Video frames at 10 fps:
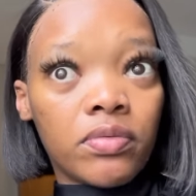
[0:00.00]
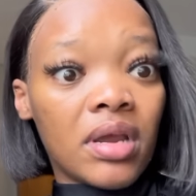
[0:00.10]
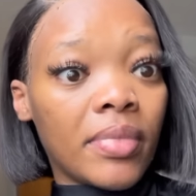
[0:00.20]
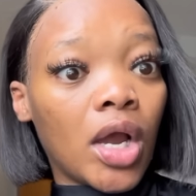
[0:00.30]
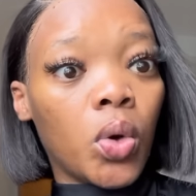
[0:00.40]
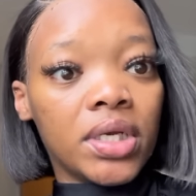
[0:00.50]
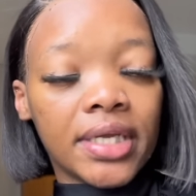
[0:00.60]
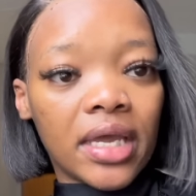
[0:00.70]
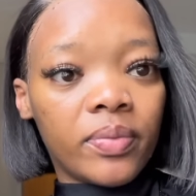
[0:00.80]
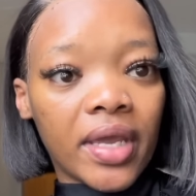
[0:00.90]
Remember, I only
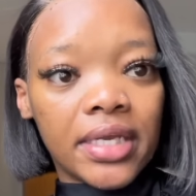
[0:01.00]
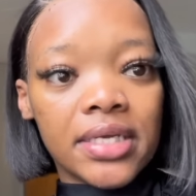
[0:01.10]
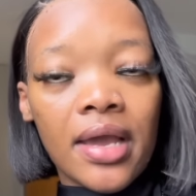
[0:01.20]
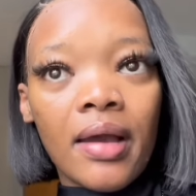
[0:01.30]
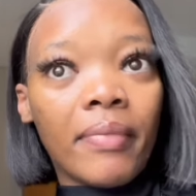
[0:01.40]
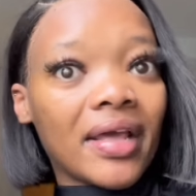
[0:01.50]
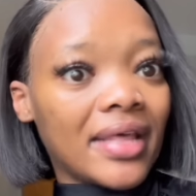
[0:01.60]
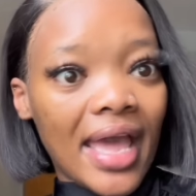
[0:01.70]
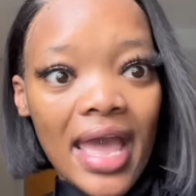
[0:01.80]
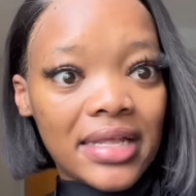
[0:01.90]
get paid by
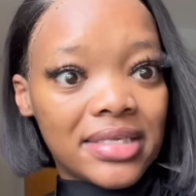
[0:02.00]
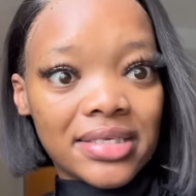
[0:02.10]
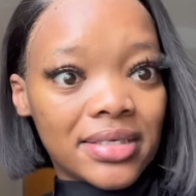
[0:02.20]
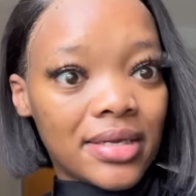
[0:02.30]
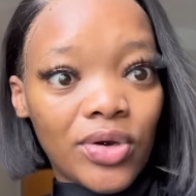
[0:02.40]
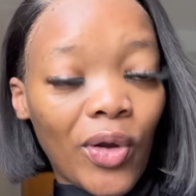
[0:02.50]
the ads,